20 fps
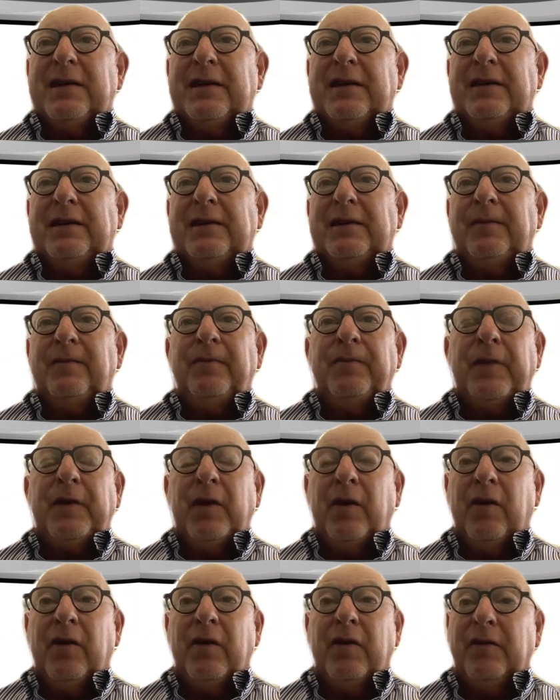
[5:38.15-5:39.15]

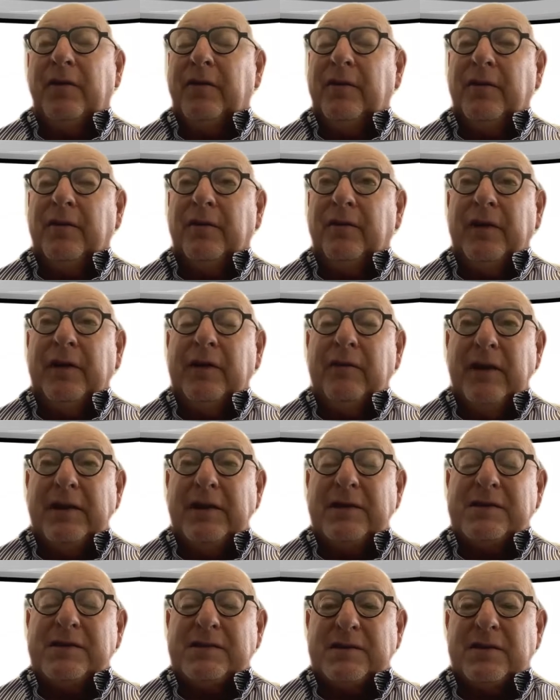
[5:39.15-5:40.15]
are very
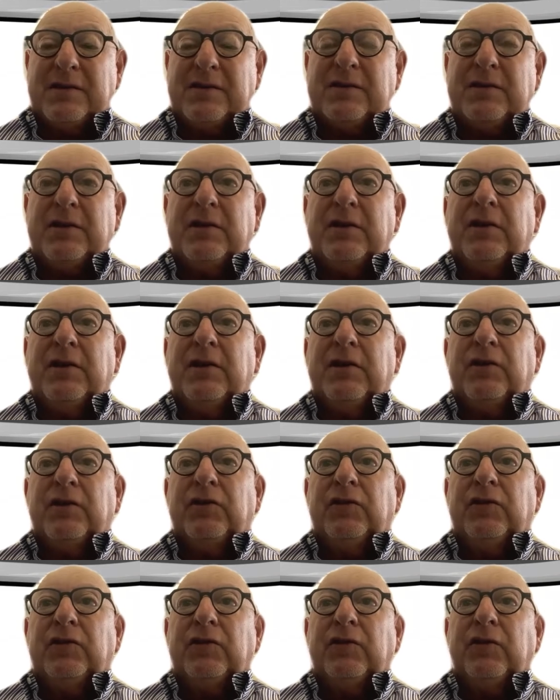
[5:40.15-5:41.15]
reticent
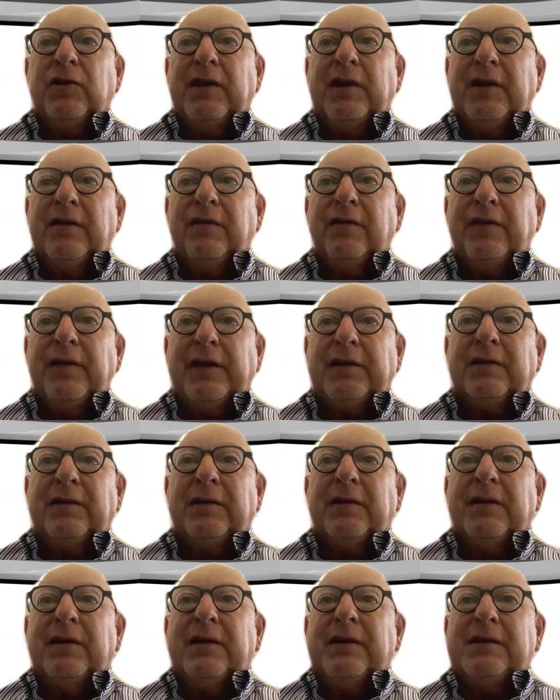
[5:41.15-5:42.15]
to, in fact,